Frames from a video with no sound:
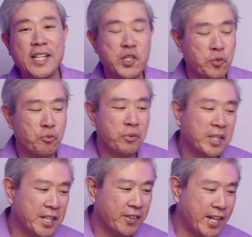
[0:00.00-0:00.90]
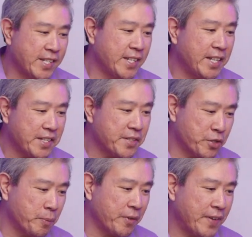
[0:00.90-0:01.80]
That's really crazy. That's a
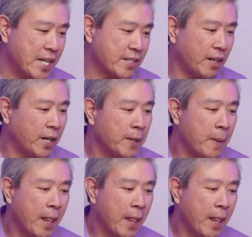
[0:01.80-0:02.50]
super fast card.